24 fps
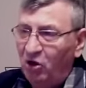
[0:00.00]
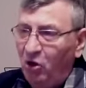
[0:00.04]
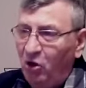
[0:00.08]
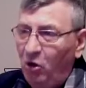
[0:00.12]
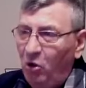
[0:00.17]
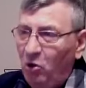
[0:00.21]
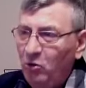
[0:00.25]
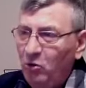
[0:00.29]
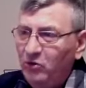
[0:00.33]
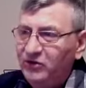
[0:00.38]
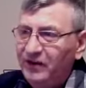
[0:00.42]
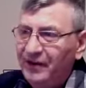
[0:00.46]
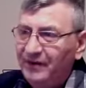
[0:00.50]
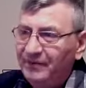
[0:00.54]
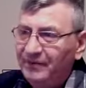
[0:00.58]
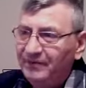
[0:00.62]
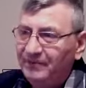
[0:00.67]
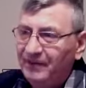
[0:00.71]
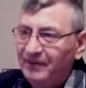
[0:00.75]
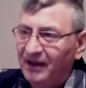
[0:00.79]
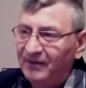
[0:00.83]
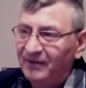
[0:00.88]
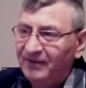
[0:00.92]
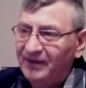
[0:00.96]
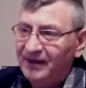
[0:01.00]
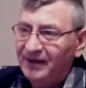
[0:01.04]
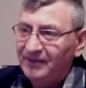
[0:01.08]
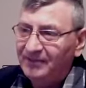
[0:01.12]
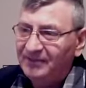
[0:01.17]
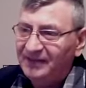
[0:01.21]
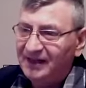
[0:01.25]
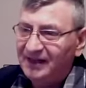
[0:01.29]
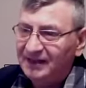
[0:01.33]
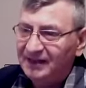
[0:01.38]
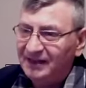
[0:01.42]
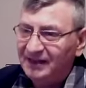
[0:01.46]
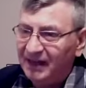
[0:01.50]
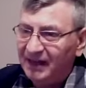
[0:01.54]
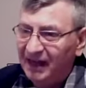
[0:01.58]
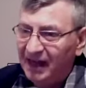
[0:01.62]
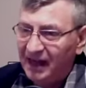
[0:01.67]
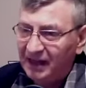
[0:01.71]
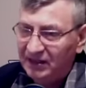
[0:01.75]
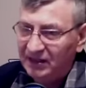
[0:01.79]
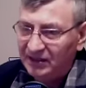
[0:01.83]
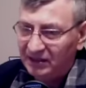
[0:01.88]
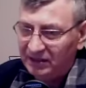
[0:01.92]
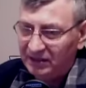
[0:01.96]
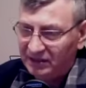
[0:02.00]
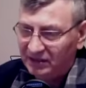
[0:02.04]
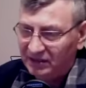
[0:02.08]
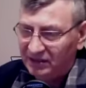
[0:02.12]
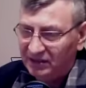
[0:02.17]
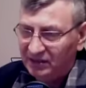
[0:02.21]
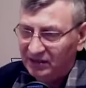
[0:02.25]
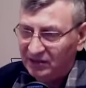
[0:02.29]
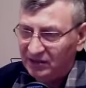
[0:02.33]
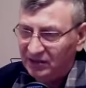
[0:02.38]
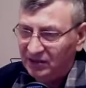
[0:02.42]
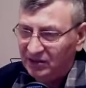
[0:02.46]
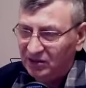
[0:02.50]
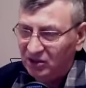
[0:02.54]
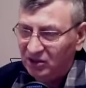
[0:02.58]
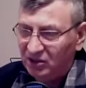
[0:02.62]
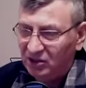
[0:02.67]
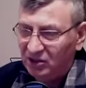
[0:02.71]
all them of them that hate us,